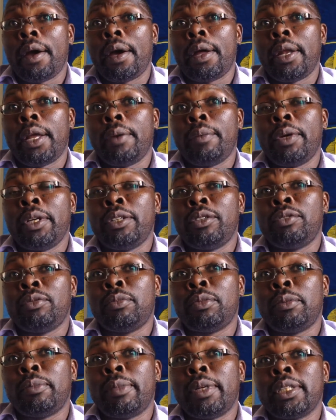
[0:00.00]
And I went to
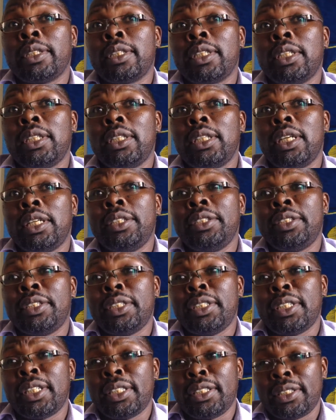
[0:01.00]
Mombasa in
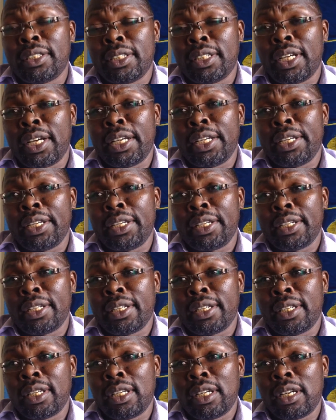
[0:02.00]
1999,
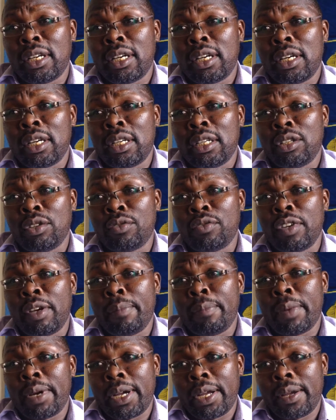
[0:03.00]

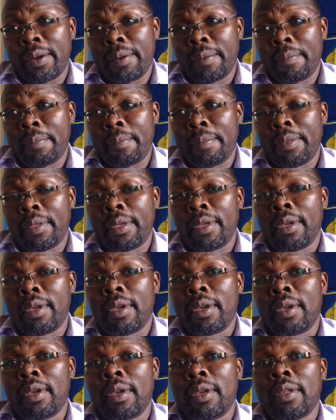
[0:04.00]
November.
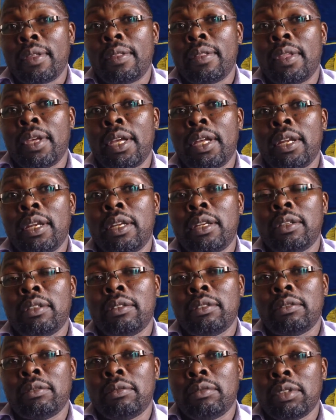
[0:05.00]

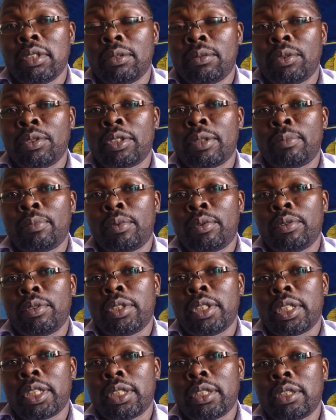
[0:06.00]
Then there was a
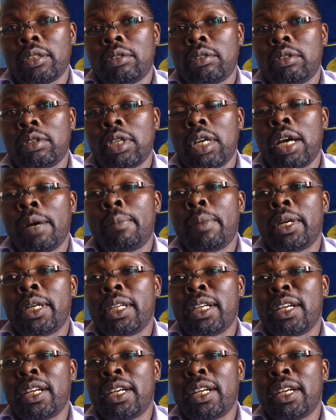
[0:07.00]
project on urban